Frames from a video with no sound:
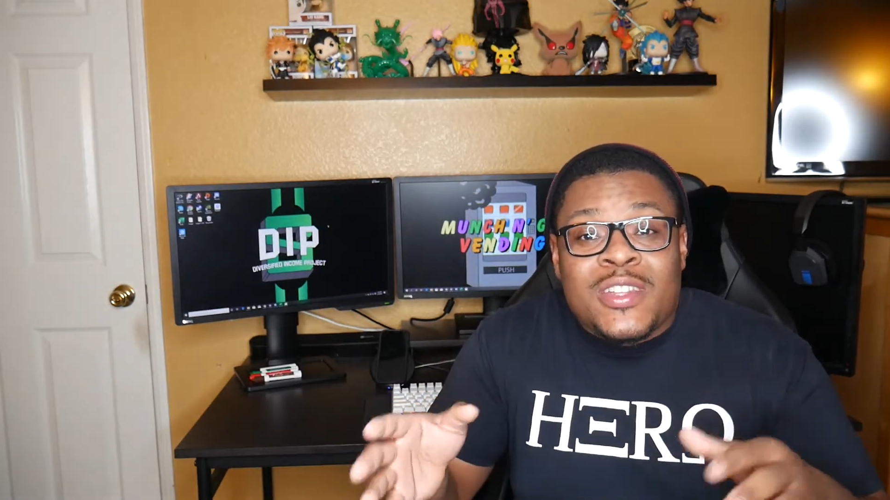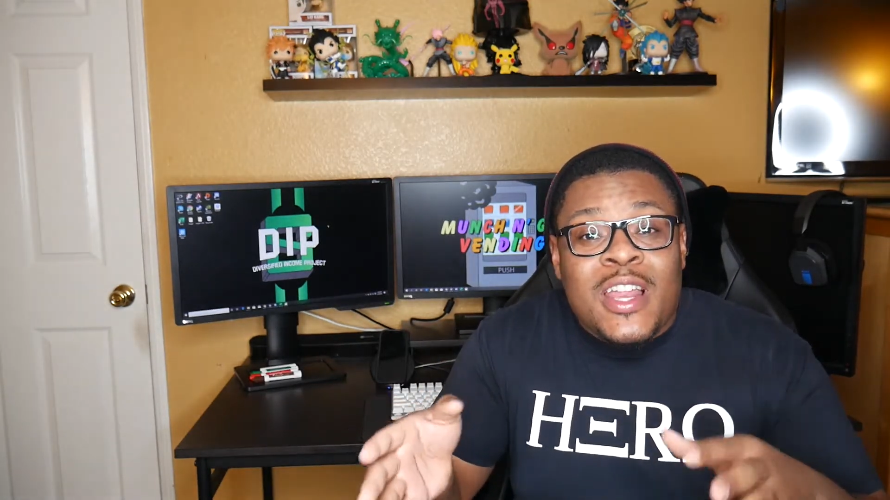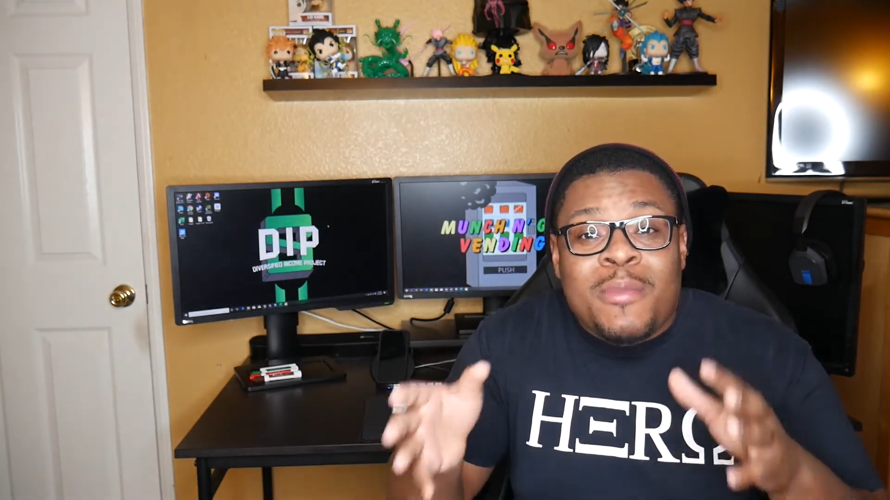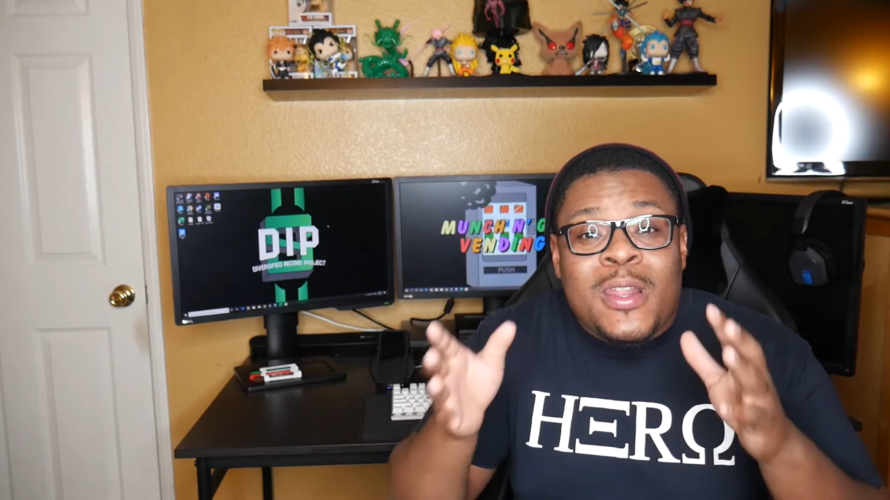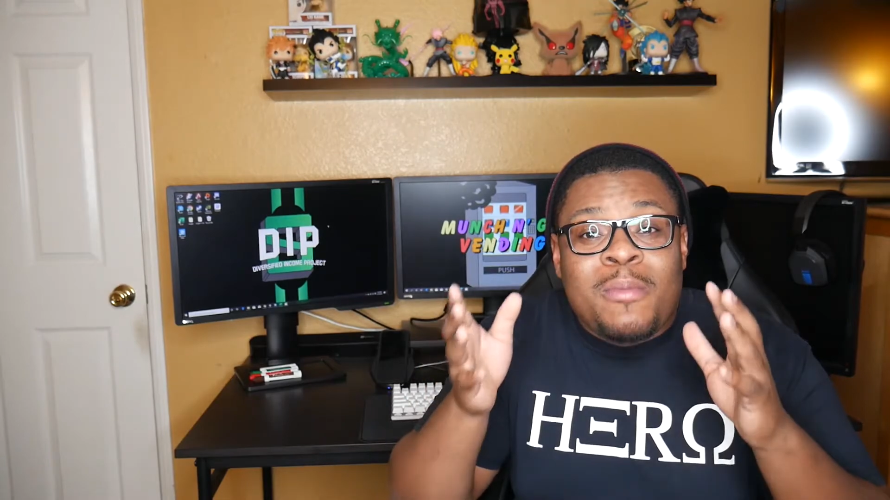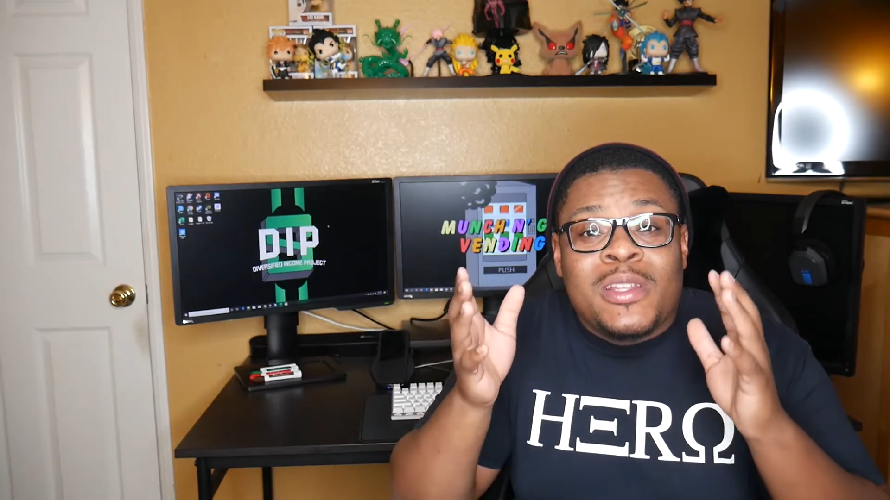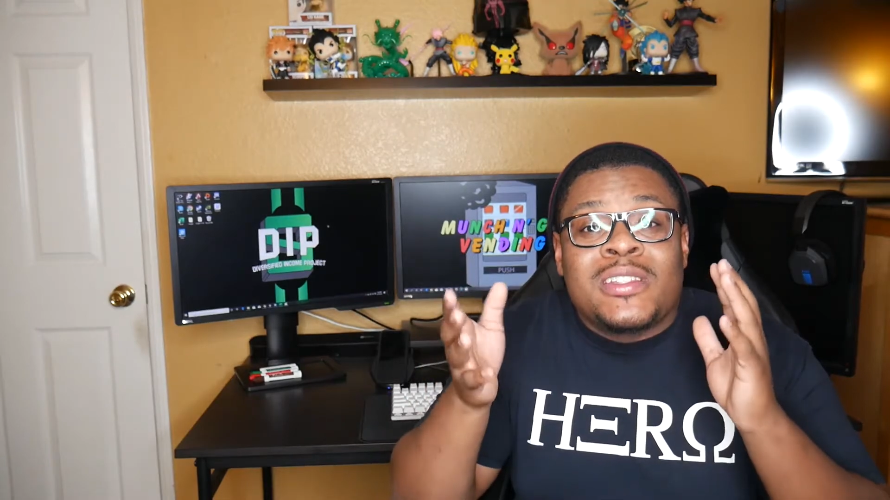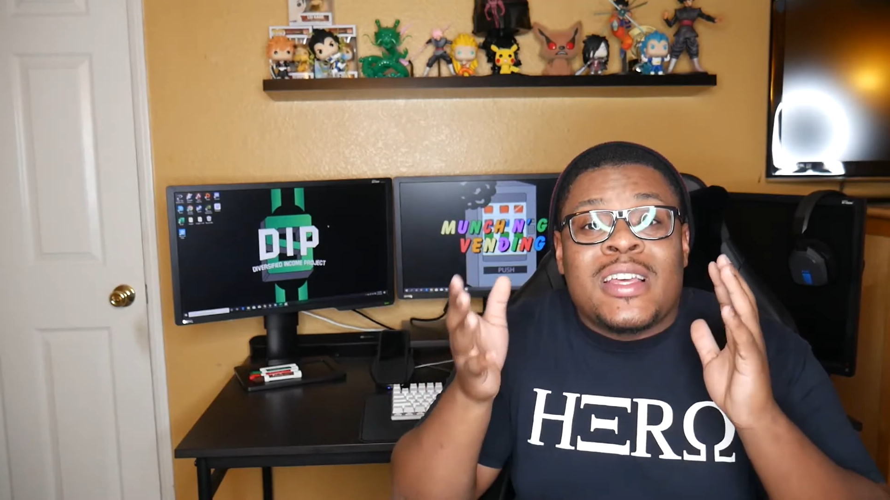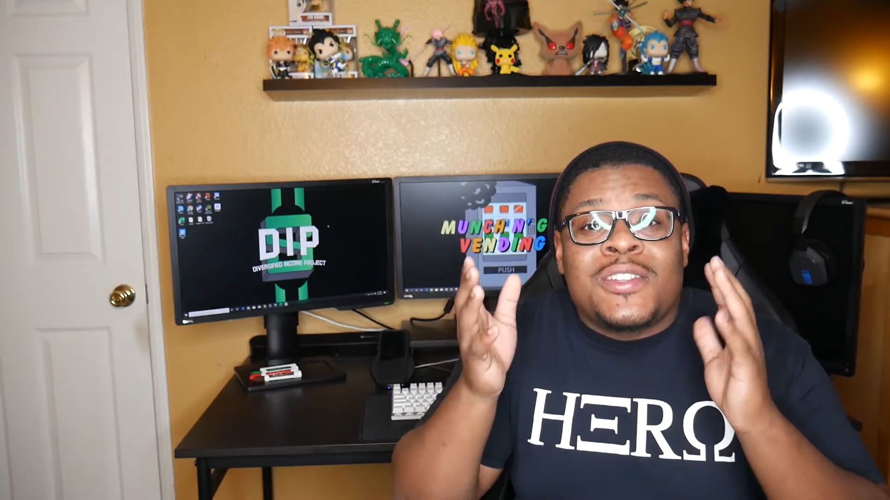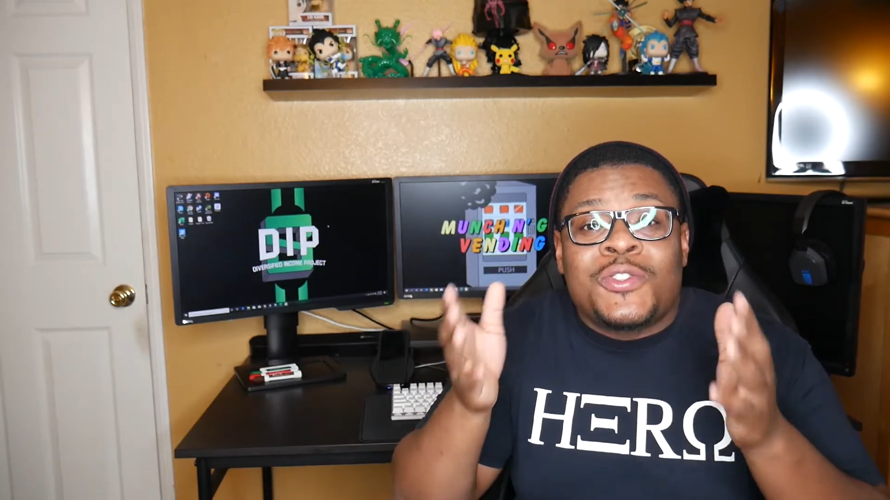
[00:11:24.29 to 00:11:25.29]
You gotta be in a
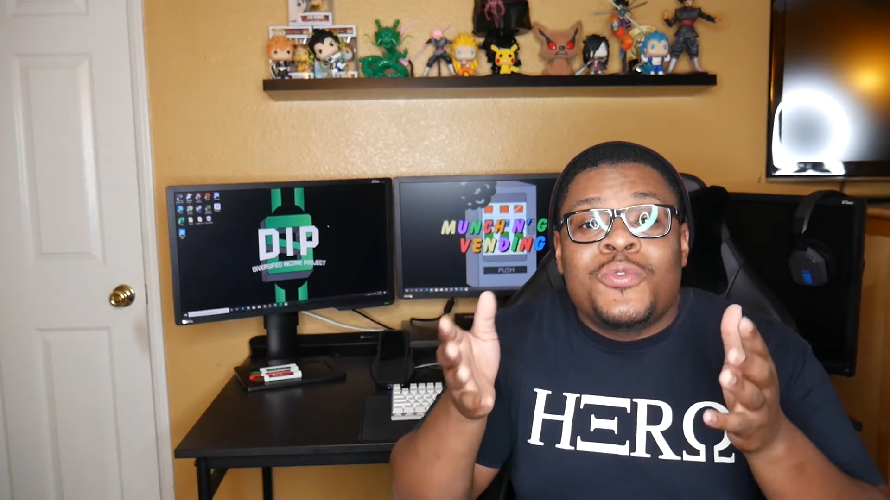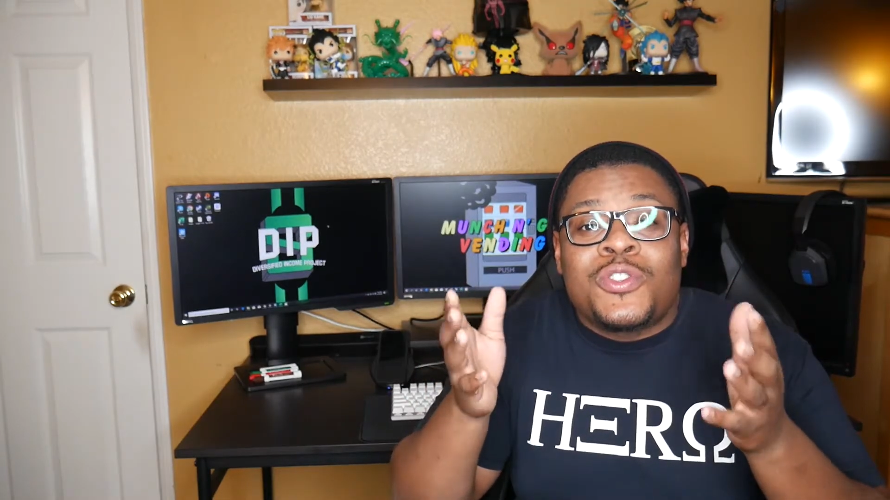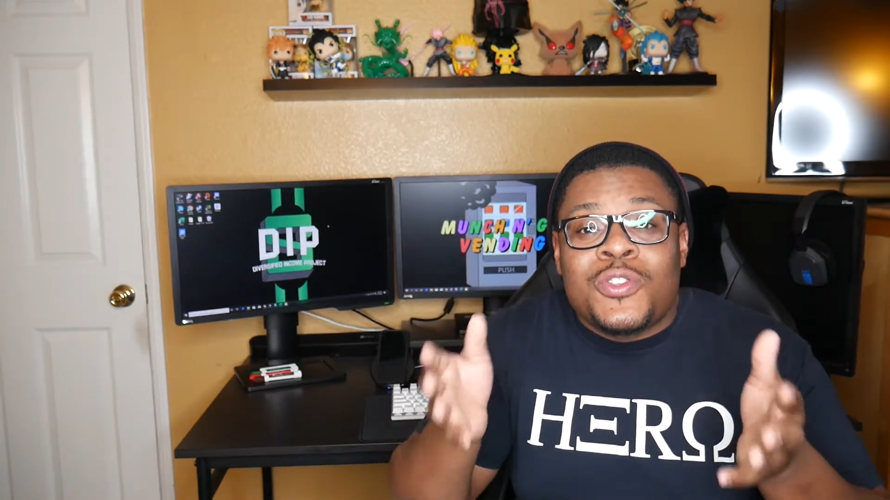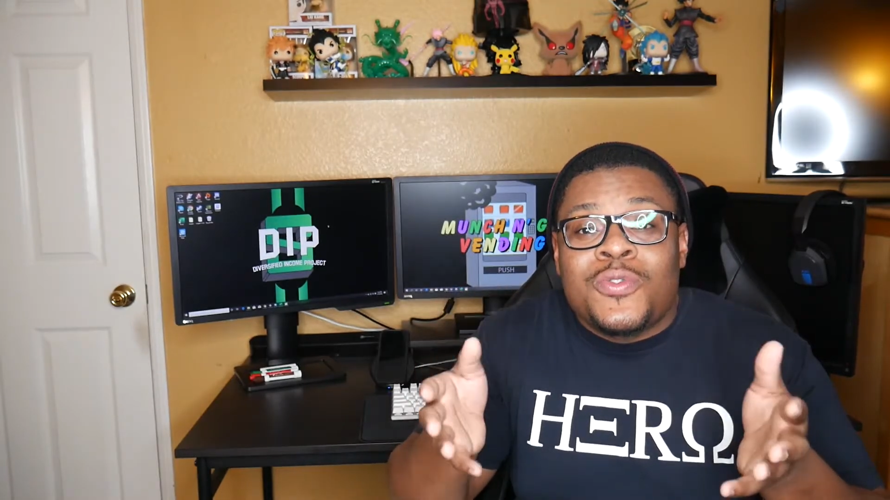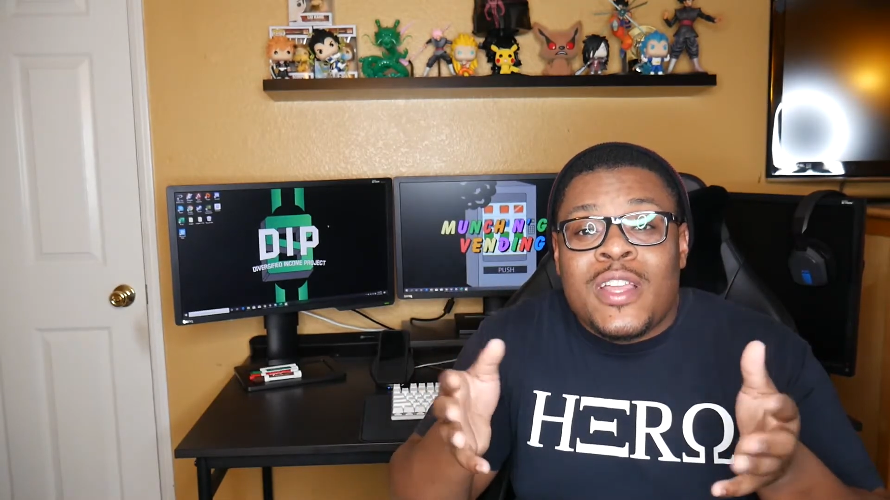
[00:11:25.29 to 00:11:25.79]
business that suits you,